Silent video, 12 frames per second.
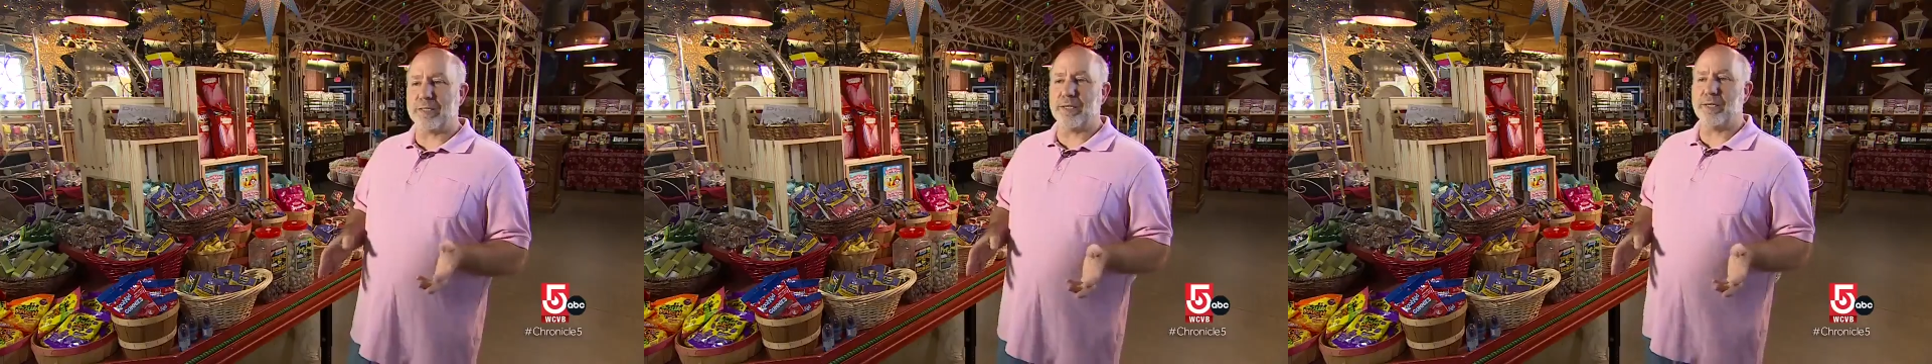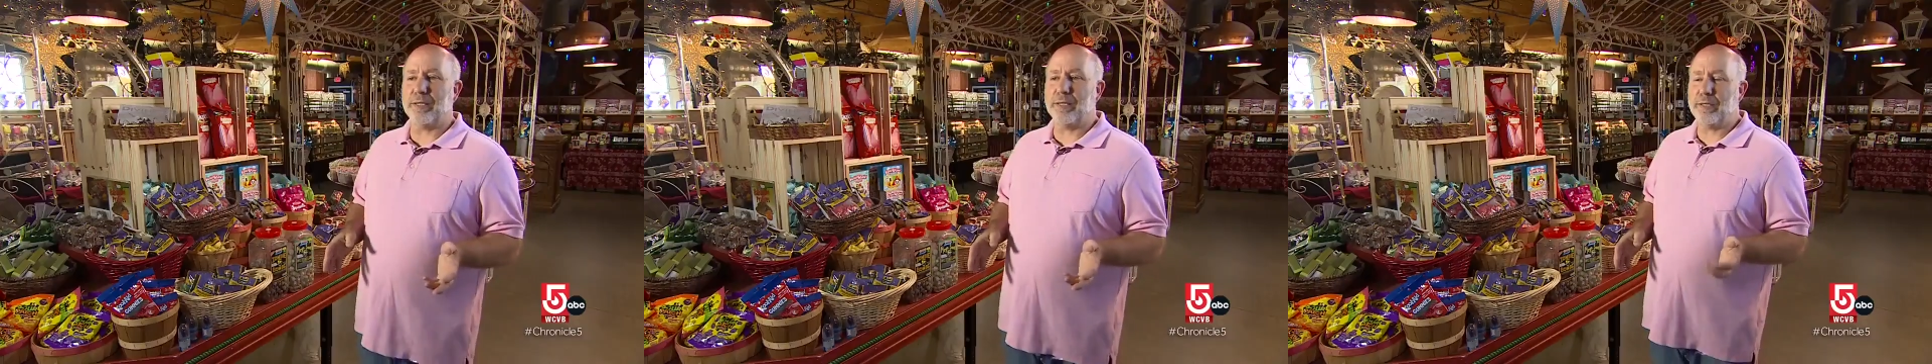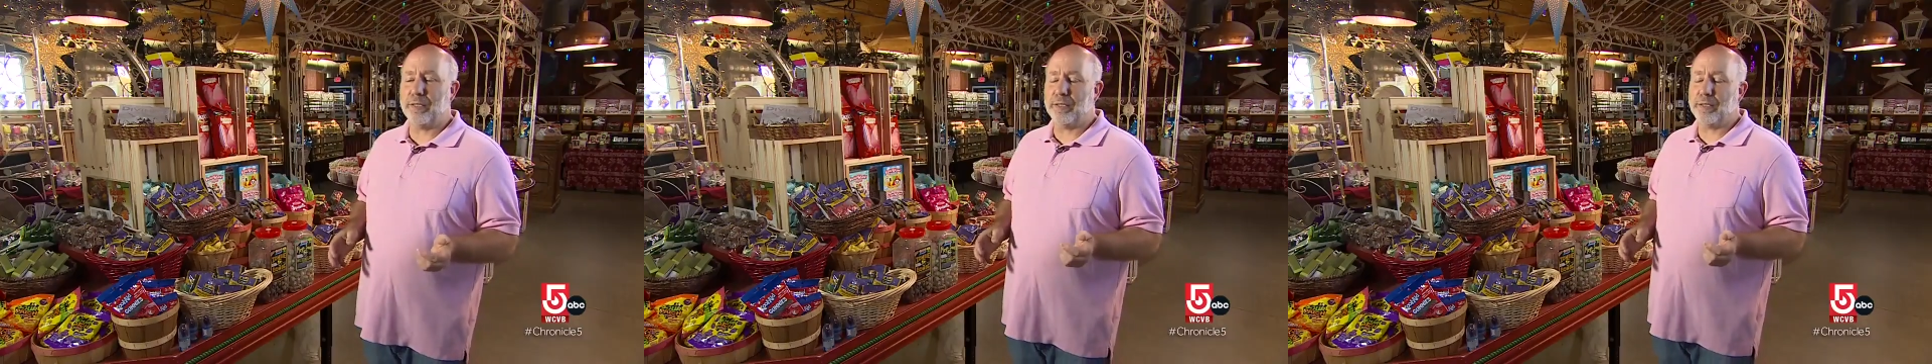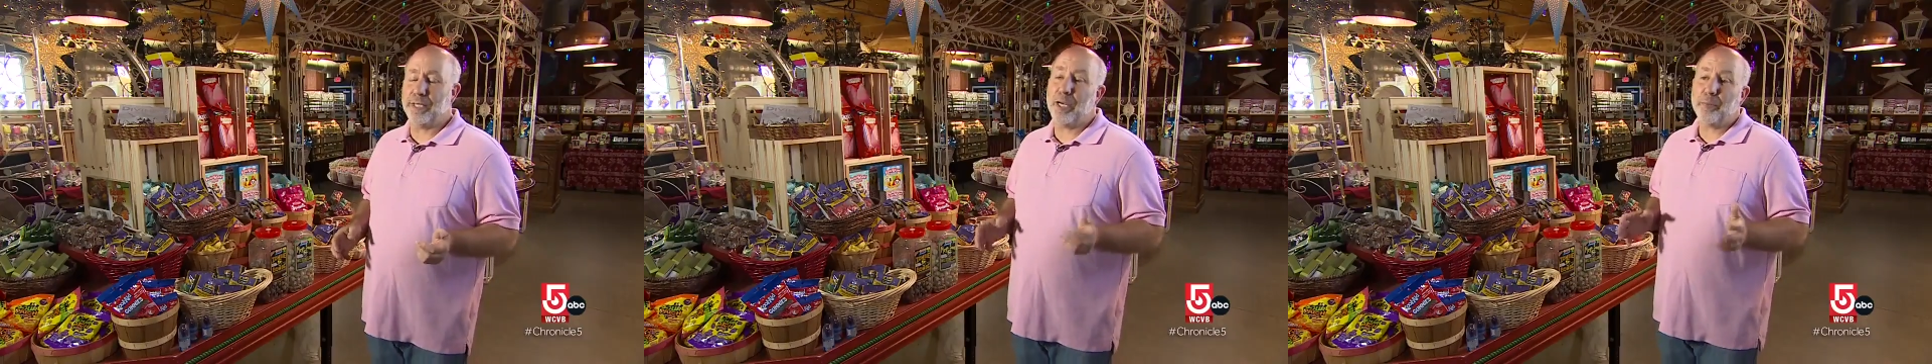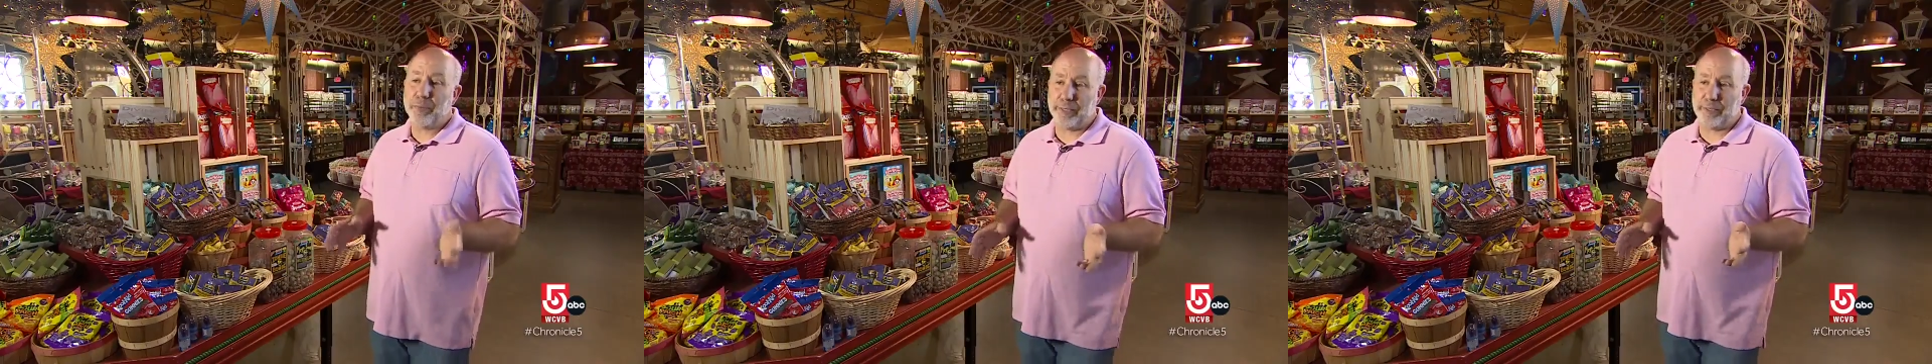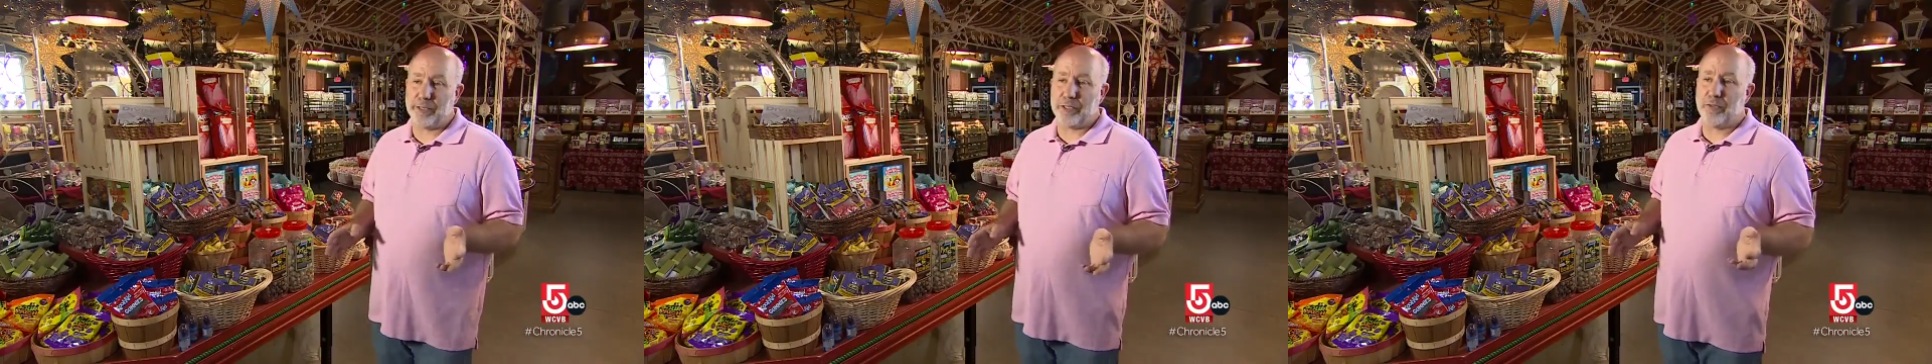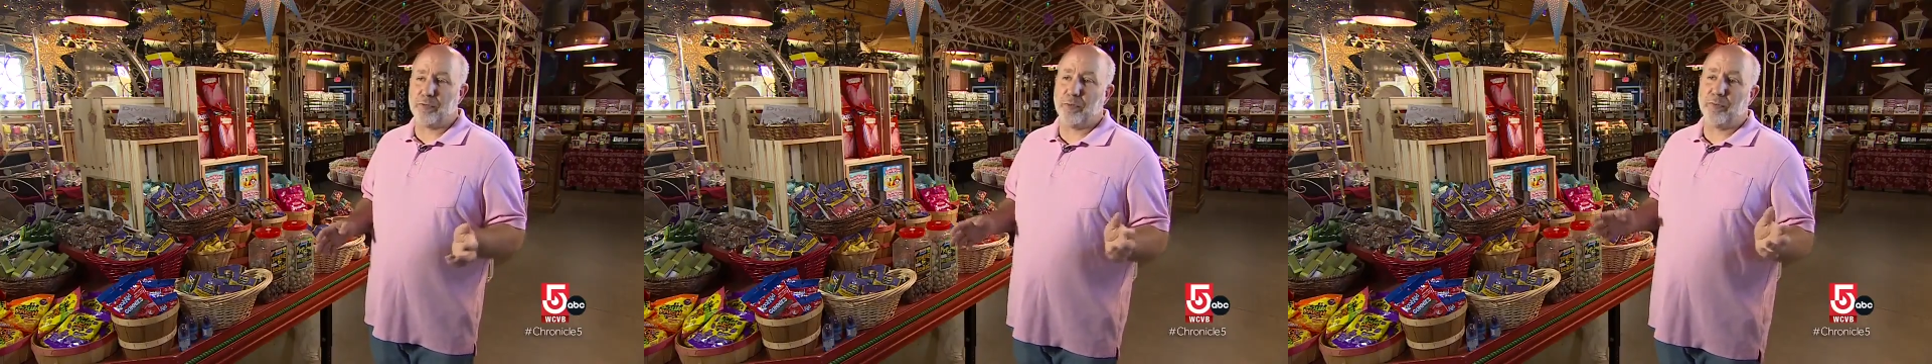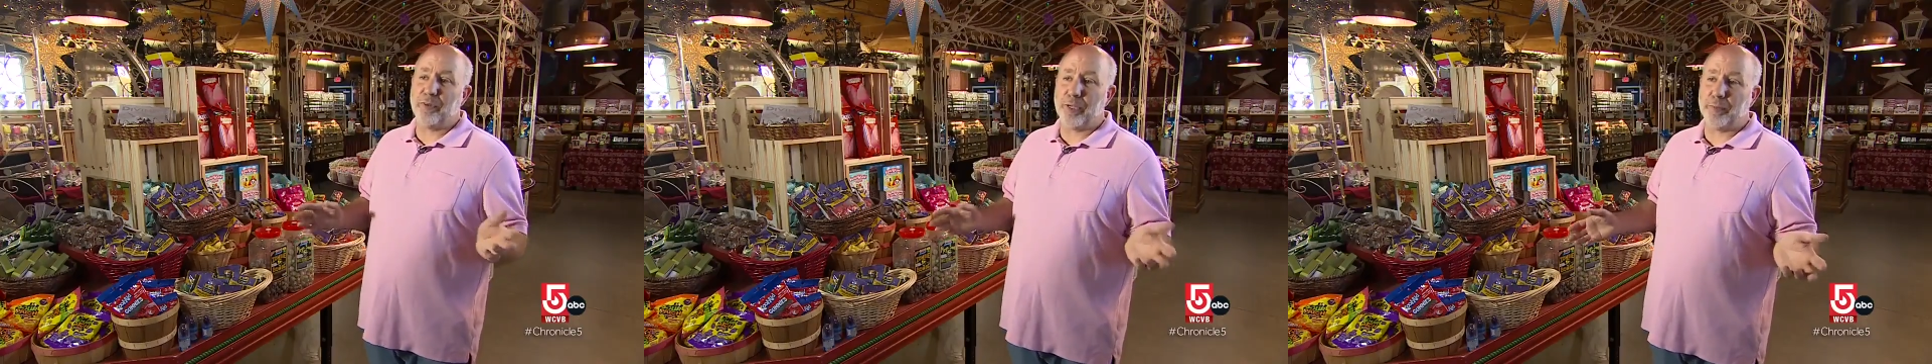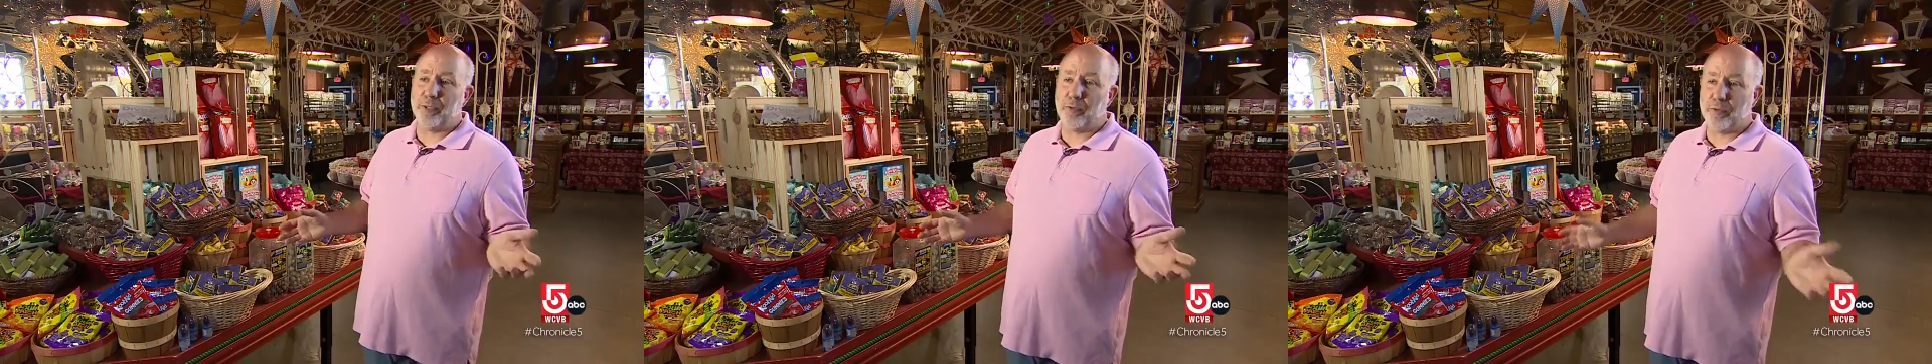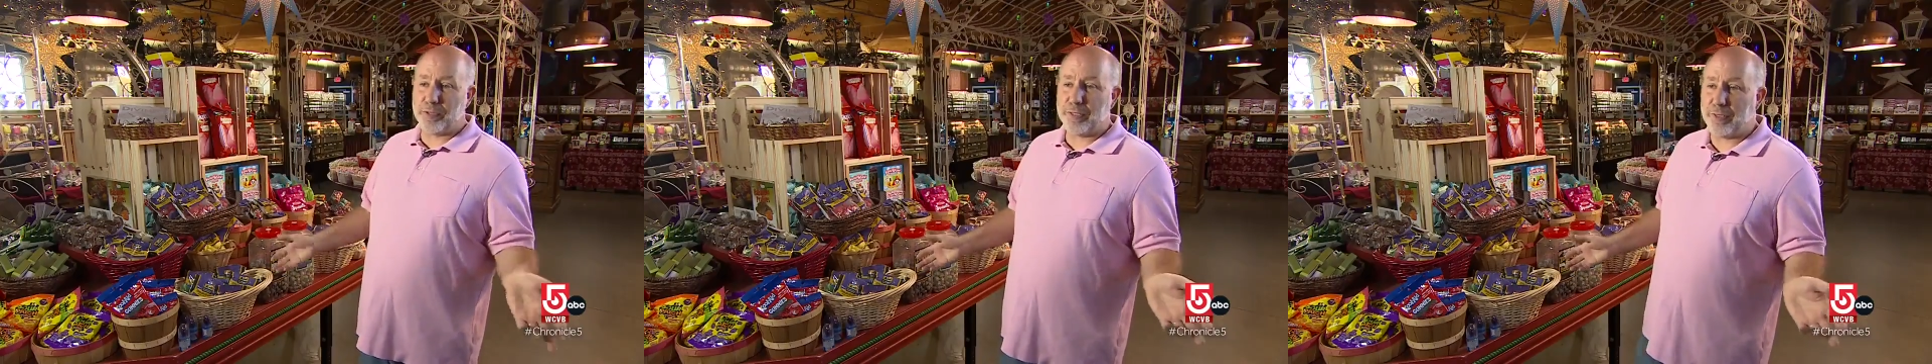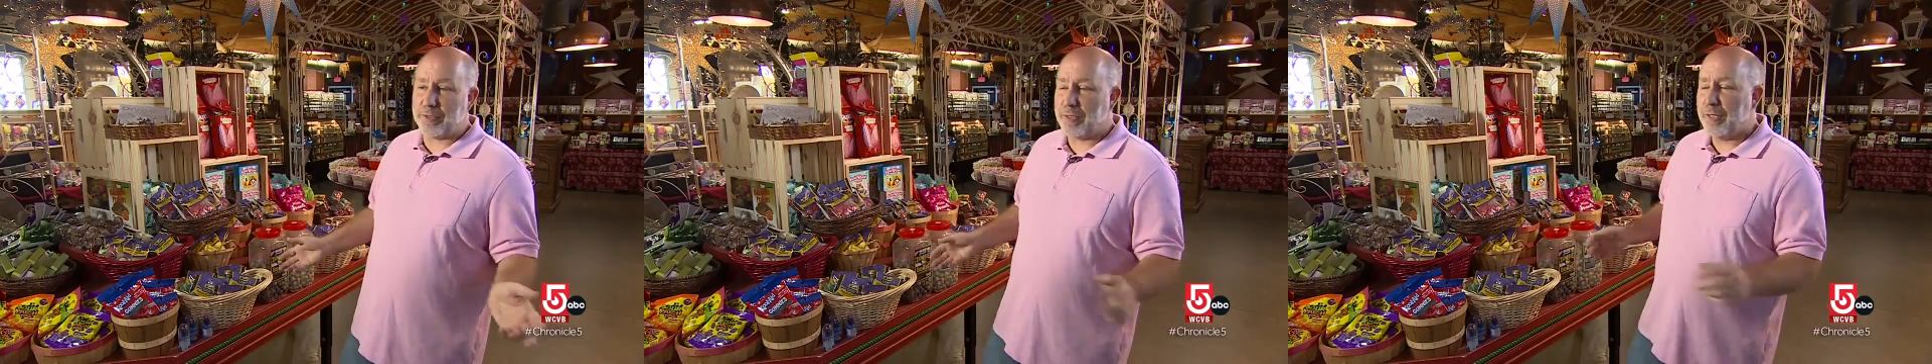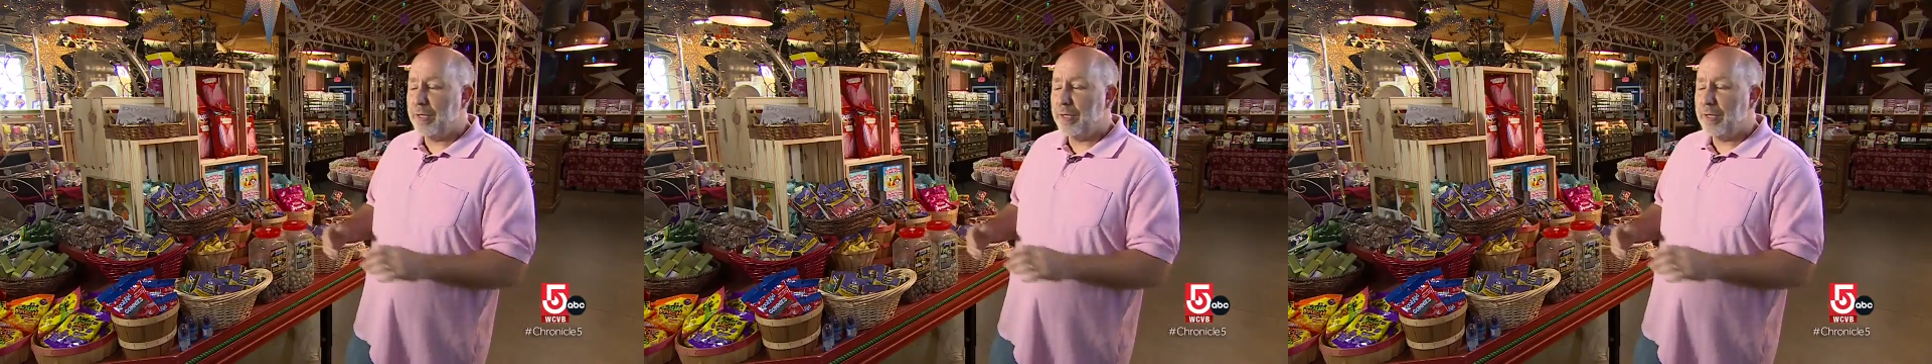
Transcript: sent in care packages from family overseas.